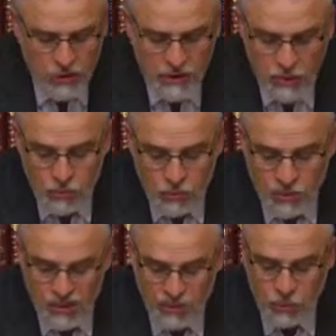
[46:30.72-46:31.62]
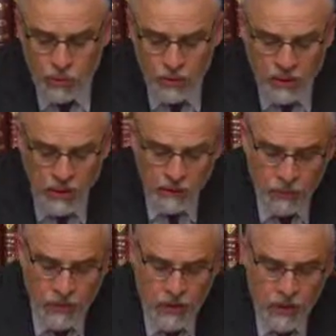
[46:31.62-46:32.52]
not worthy
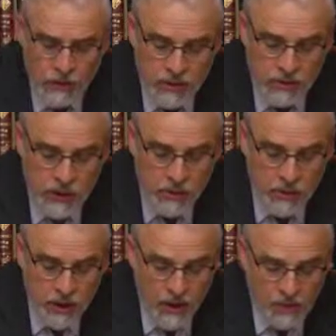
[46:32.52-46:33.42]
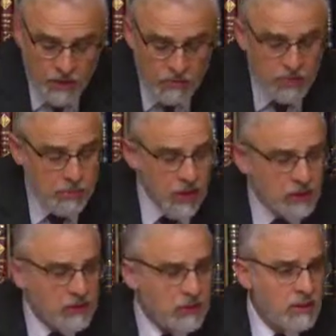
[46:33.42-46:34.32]
to take pride and to be
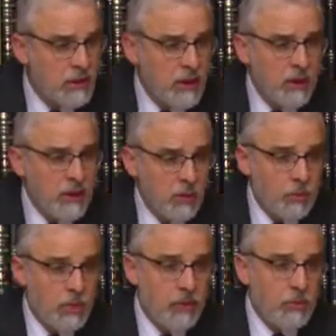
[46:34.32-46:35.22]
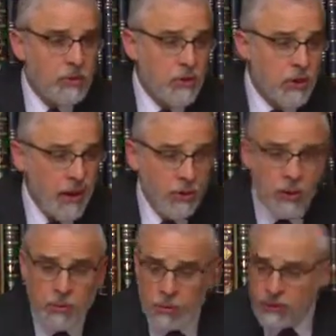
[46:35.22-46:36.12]
blessed with the image of that
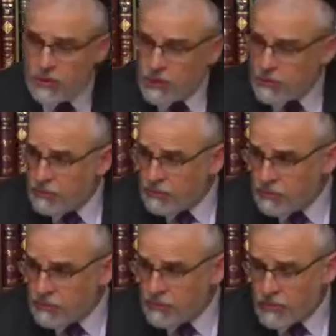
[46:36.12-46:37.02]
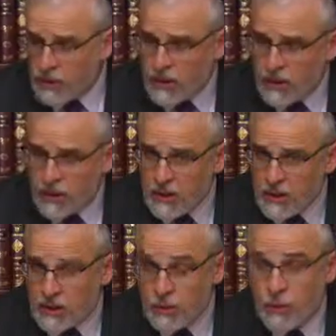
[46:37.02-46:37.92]
wicked person.
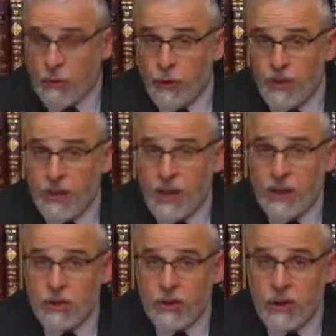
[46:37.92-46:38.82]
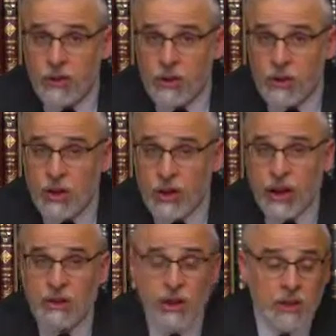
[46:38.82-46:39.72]
Now he's referring to Dr. H
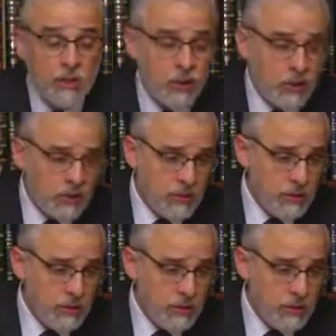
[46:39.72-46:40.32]
and Dr. Nun.